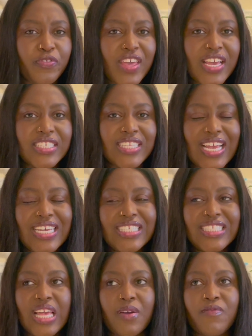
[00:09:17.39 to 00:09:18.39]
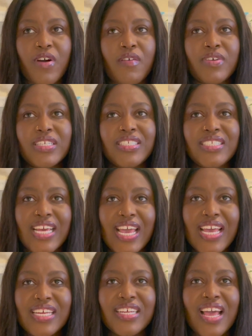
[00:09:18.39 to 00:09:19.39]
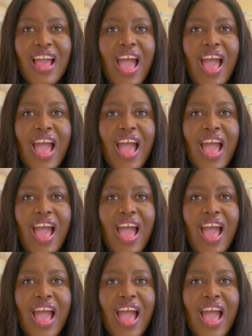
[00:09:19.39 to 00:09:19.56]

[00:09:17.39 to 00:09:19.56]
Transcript: things that his stepfather did,